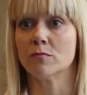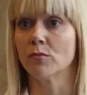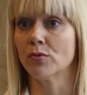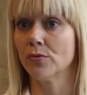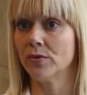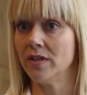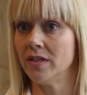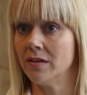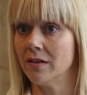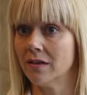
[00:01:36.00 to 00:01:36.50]

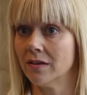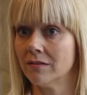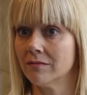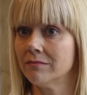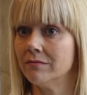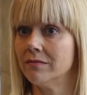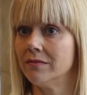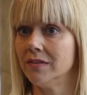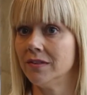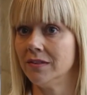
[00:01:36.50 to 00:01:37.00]

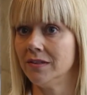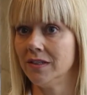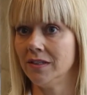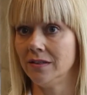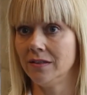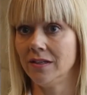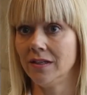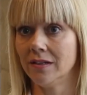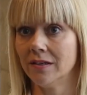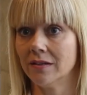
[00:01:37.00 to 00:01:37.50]
breathing,
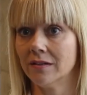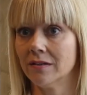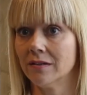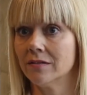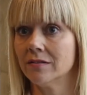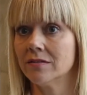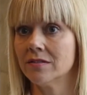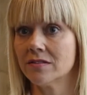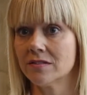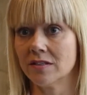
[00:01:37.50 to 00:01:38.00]
eating,
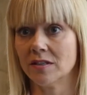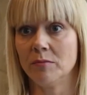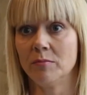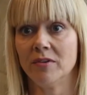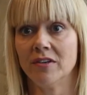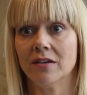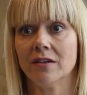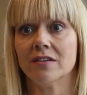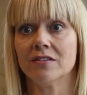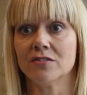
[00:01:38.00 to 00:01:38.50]

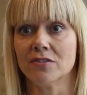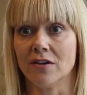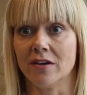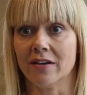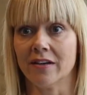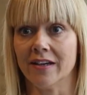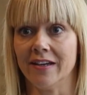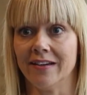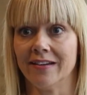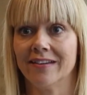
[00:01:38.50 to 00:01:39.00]
sleeping, and
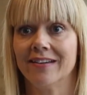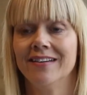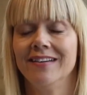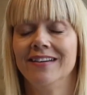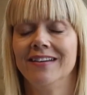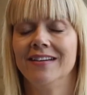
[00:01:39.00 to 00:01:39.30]
talking.